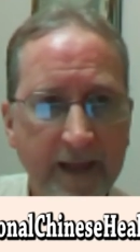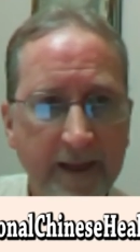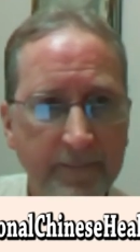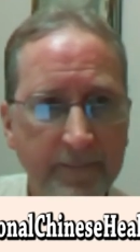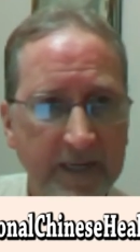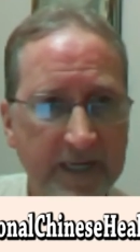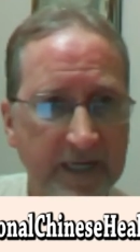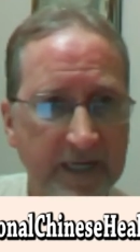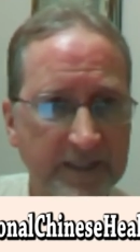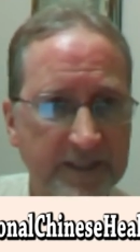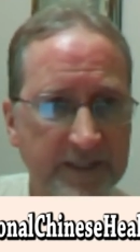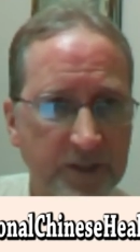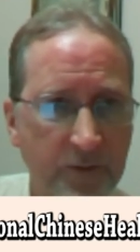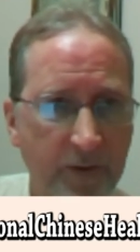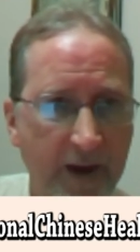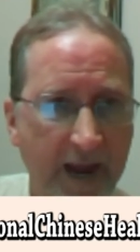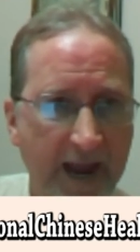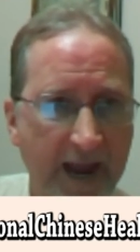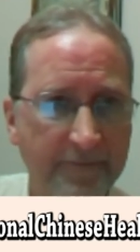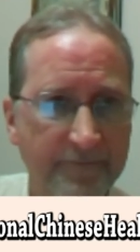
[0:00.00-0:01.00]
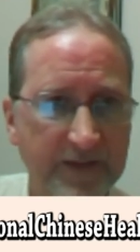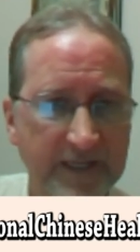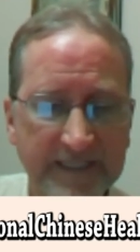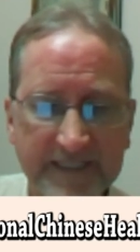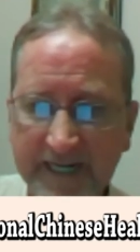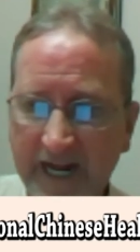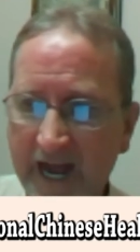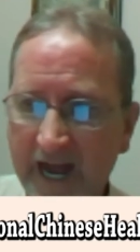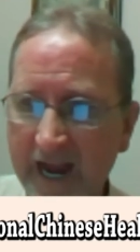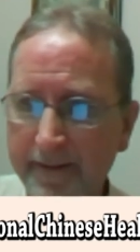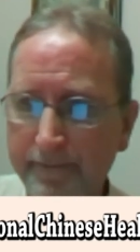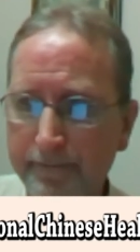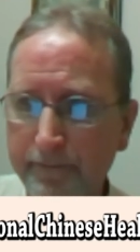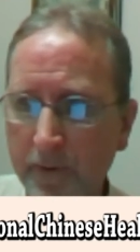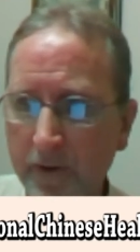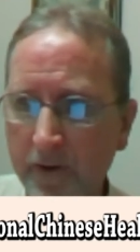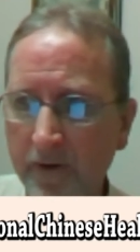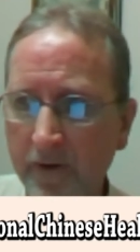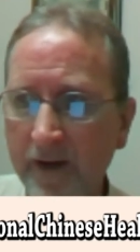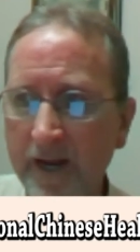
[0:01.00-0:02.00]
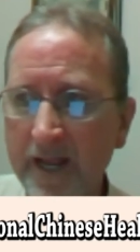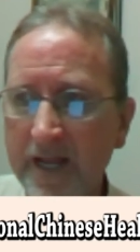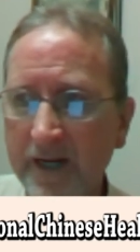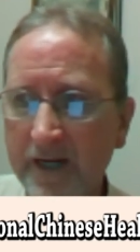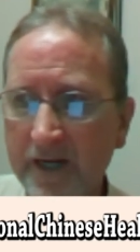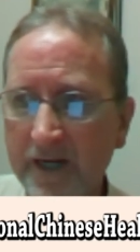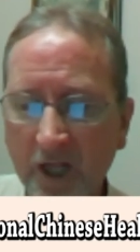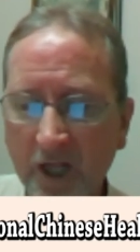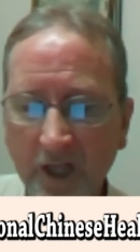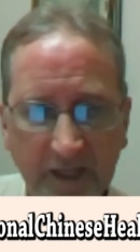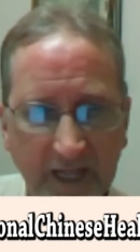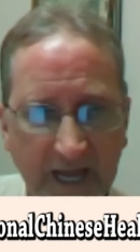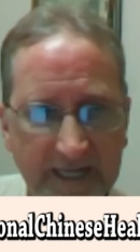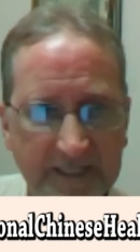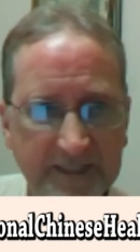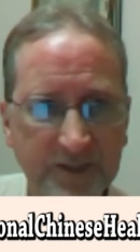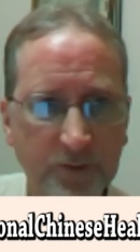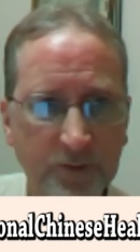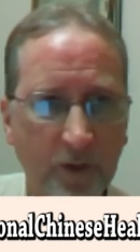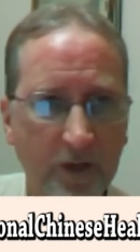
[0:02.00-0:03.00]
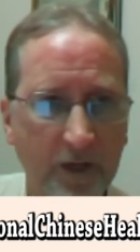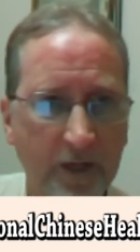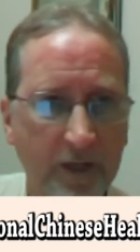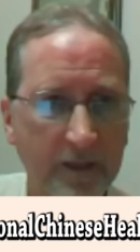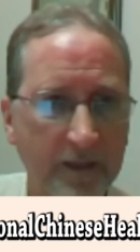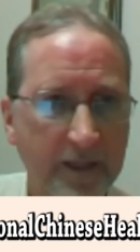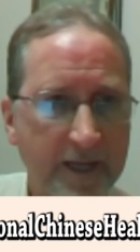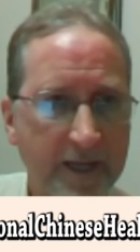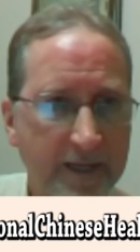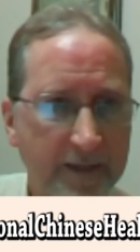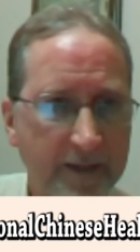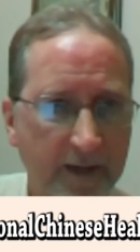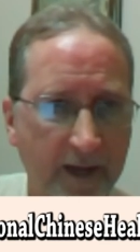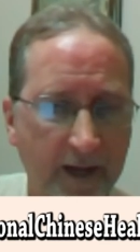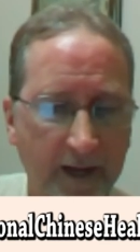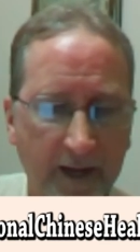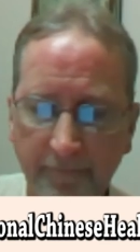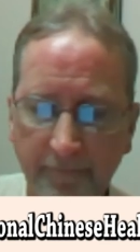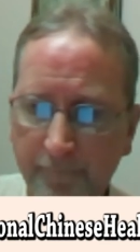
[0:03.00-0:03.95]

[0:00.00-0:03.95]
because you have this hyper cholesterol uh,